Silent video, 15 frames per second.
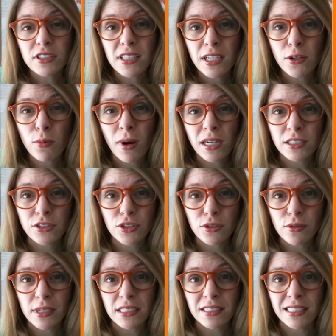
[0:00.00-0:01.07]
thing you want to do
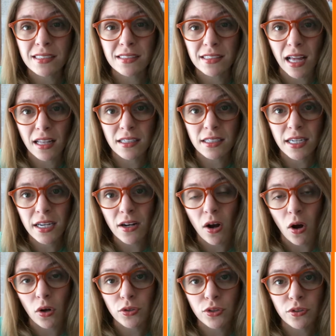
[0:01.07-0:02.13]
is consolidate
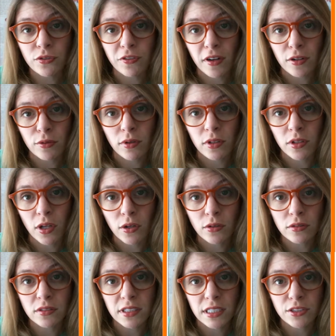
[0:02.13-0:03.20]
all your federal
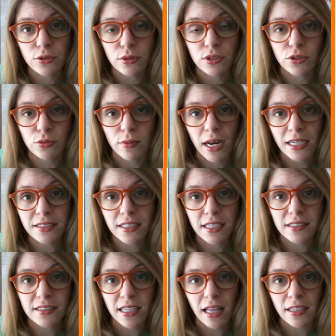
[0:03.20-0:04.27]
loans into a direct
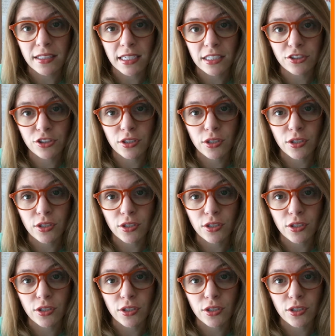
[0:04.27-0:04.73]
consolidation